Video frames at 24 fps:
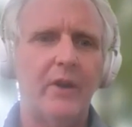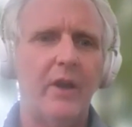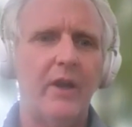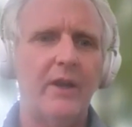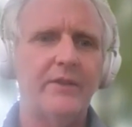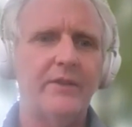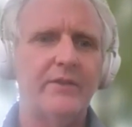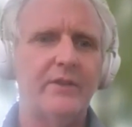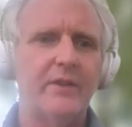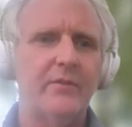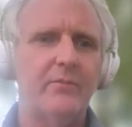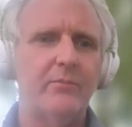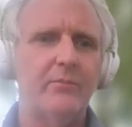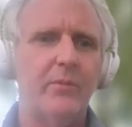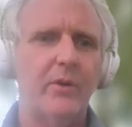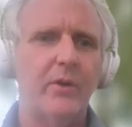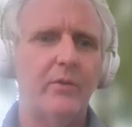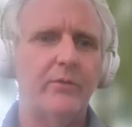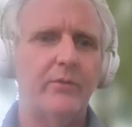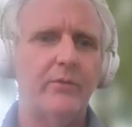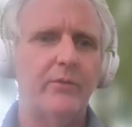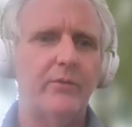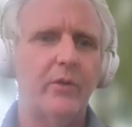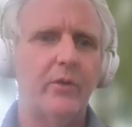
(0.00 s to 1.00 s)
lines in
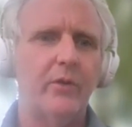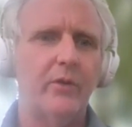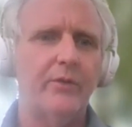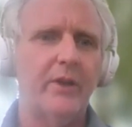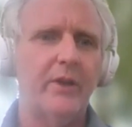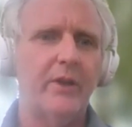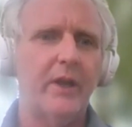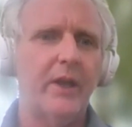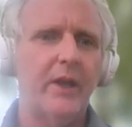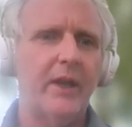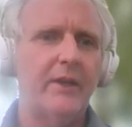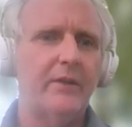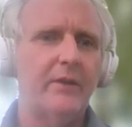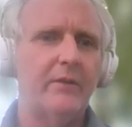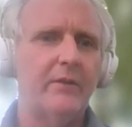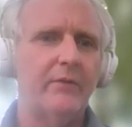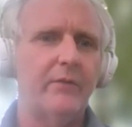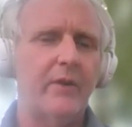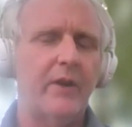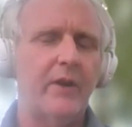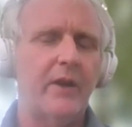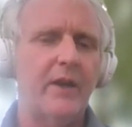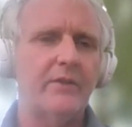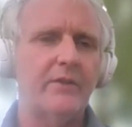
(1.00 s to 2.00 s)
both Gondar and
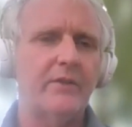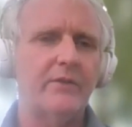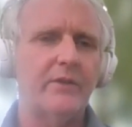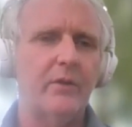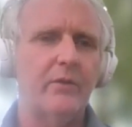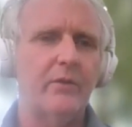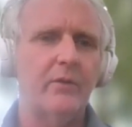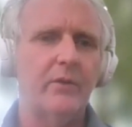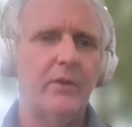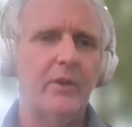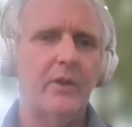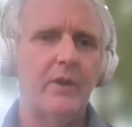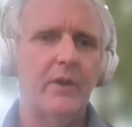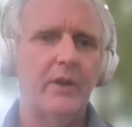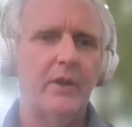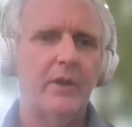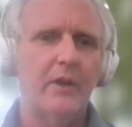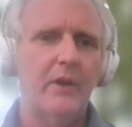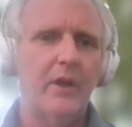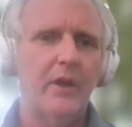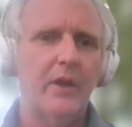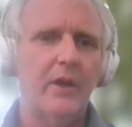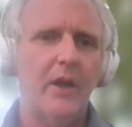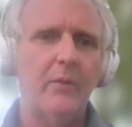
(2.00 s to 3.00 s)
Afar. So
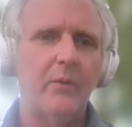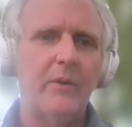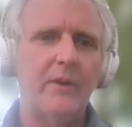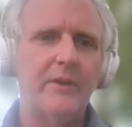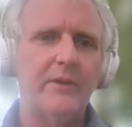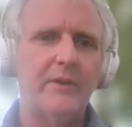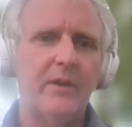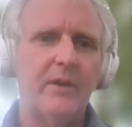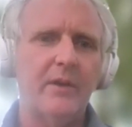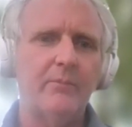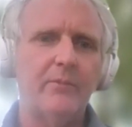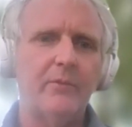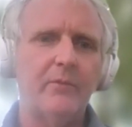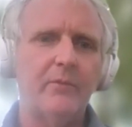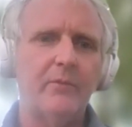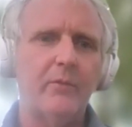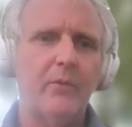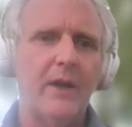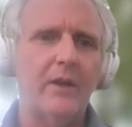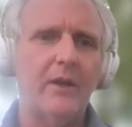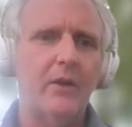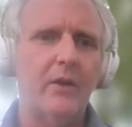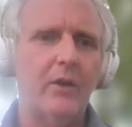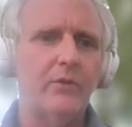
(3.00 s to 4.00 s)
I went up
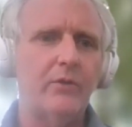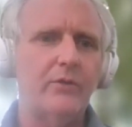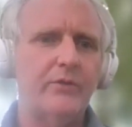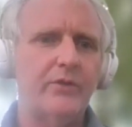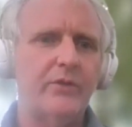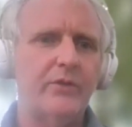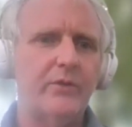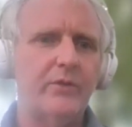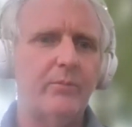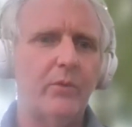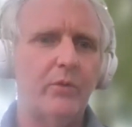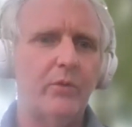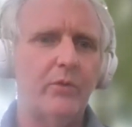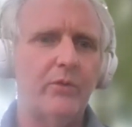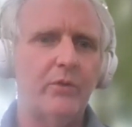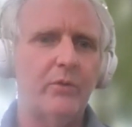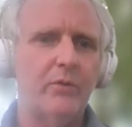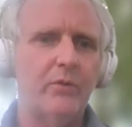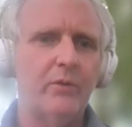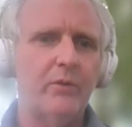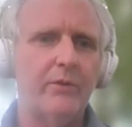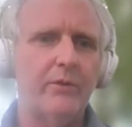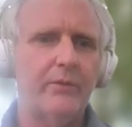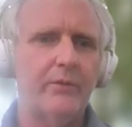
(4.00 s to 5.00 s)
quite close to the
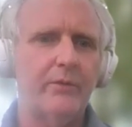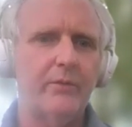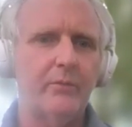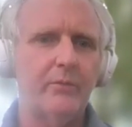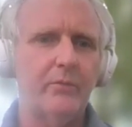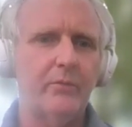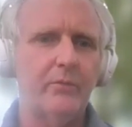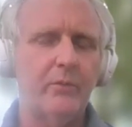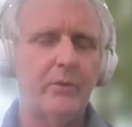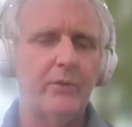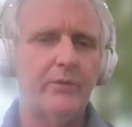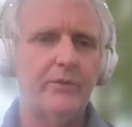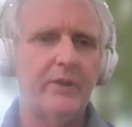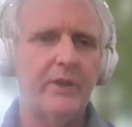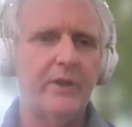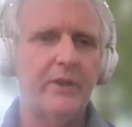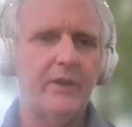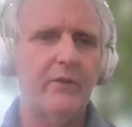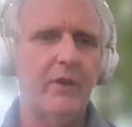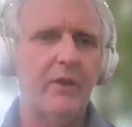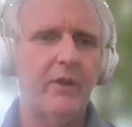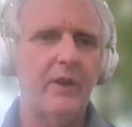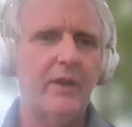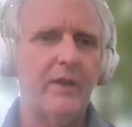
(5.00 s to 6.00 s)
border with
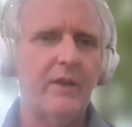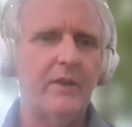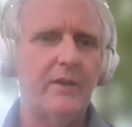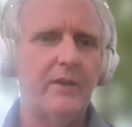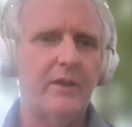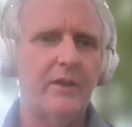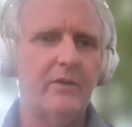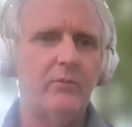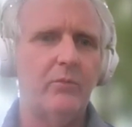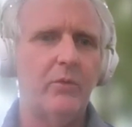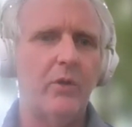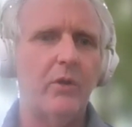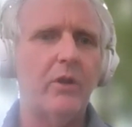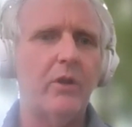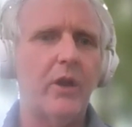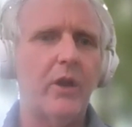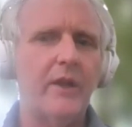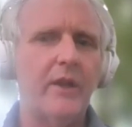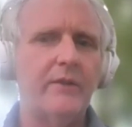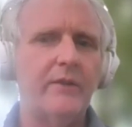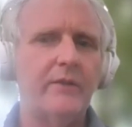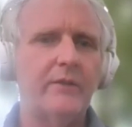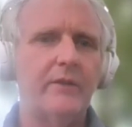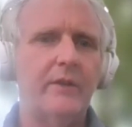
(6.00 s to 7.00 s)
Tigray in
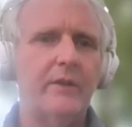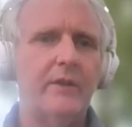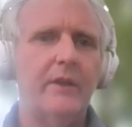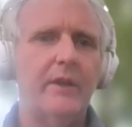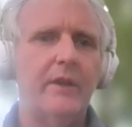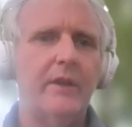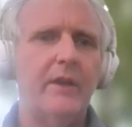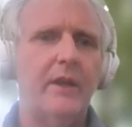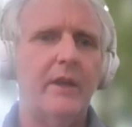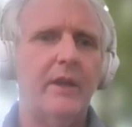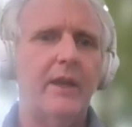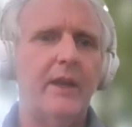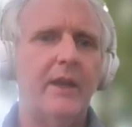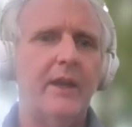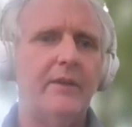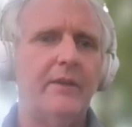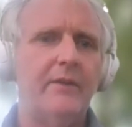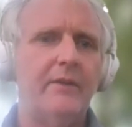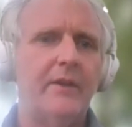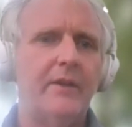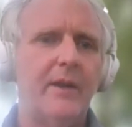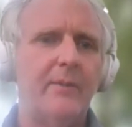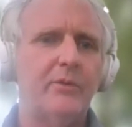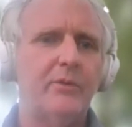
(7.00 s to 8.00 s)
Welkite
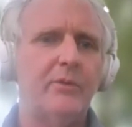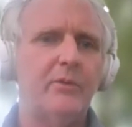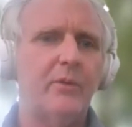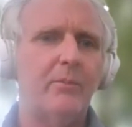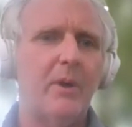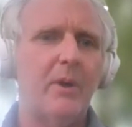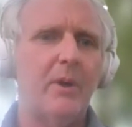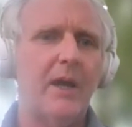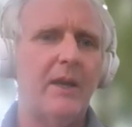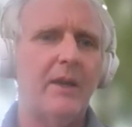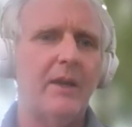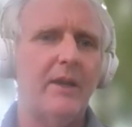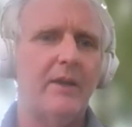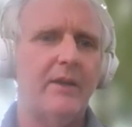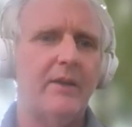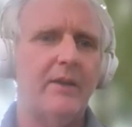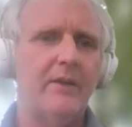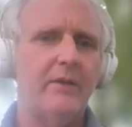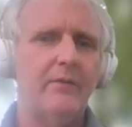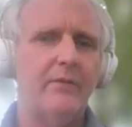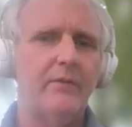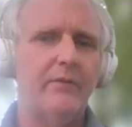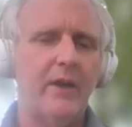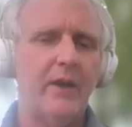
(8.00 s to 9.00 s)
and up to Abala
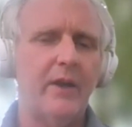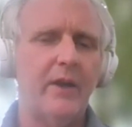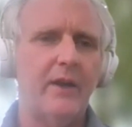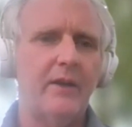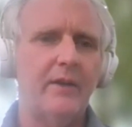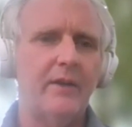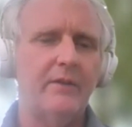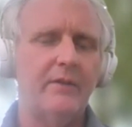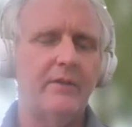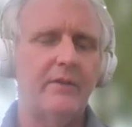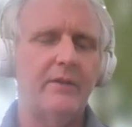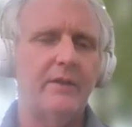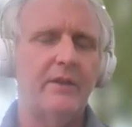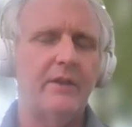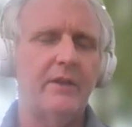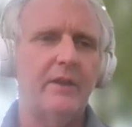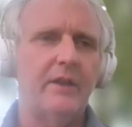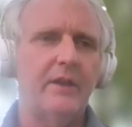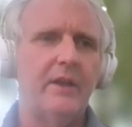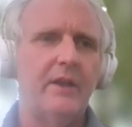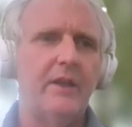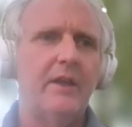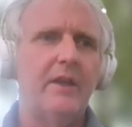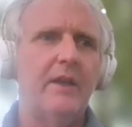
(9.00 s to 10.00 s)
in Afar.
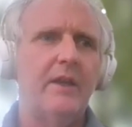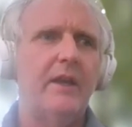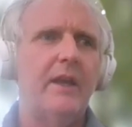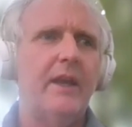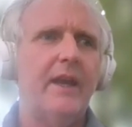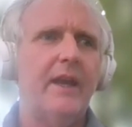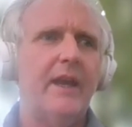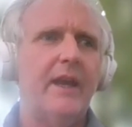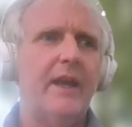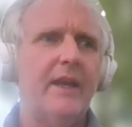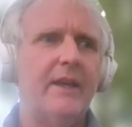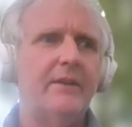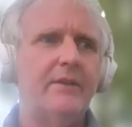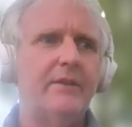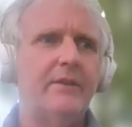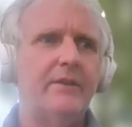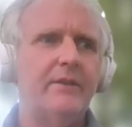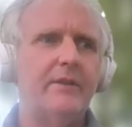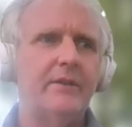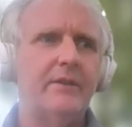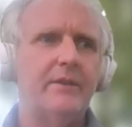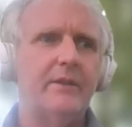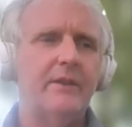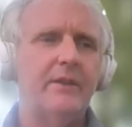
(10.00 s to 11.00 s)

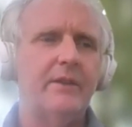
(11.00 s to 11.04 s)
And